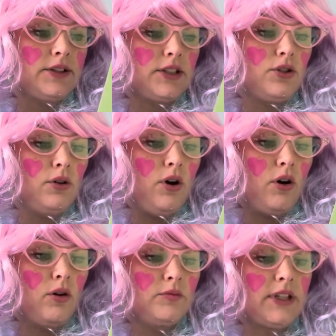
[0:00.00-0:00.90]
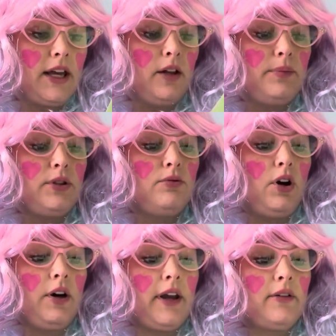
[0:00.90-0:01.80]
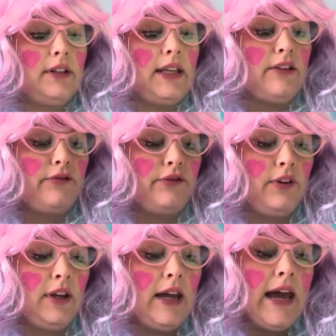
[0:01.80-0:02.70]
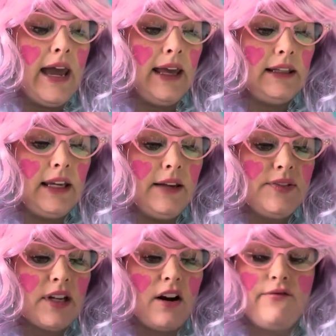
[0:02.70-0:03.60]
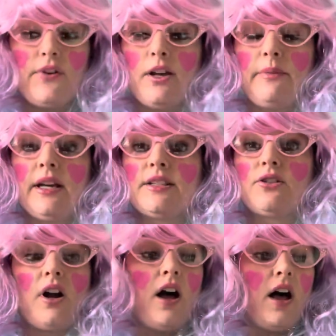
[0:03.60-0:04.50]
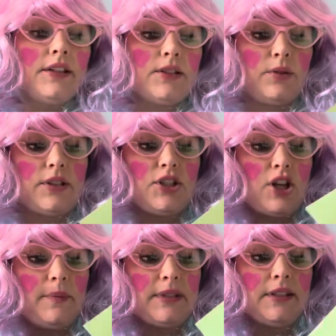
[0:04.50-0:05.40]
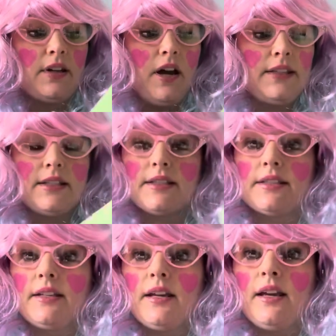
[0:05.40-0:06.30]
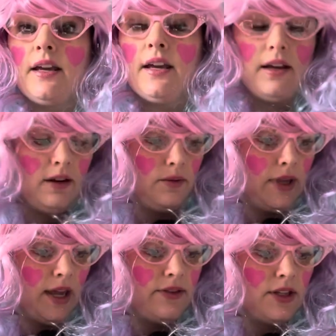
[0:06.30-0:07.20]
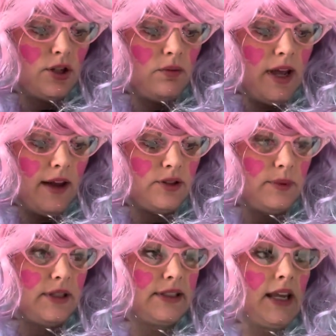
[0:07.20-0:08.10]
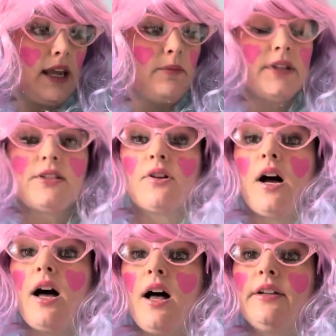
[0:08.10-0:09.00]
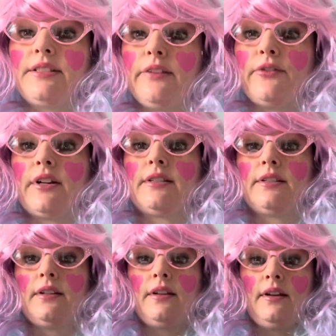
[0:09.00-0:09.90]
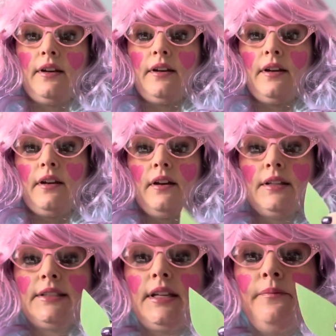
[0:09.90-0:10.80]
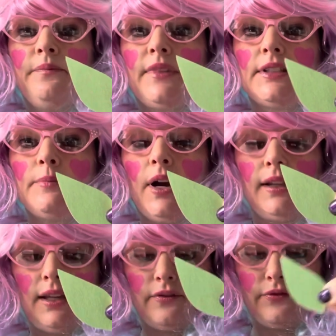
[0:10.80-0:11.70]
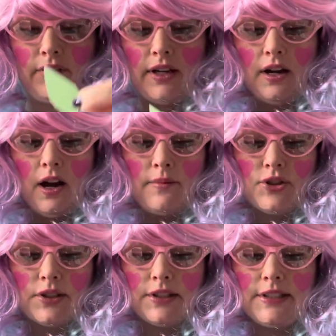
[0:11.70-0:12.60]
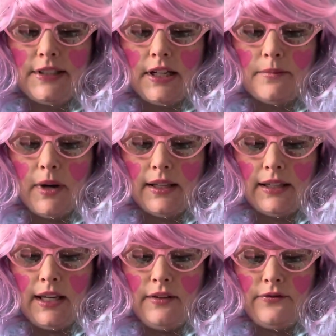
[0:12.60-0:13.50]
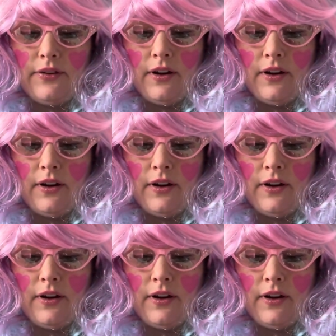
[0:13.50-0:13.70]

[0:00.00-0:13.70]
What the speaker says: in your home to help you cut out a leaf. And leaves are fun because they're all sorts of shapes and sizes. Okay, they don't have to be the same because they're all different. See, that's my leaf. And I'm just going to stick my leaf